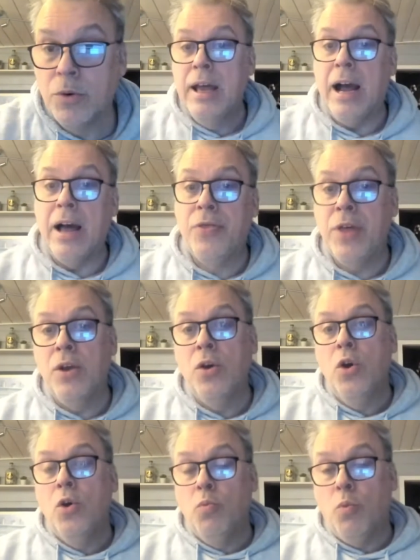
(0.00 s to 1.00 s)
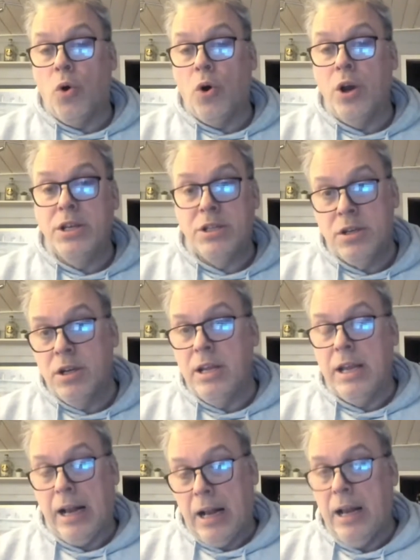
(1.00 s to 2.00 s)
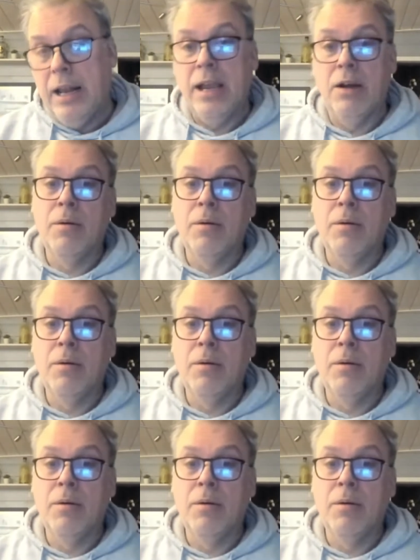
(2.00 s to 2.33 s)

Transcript: I think what is certainly clear,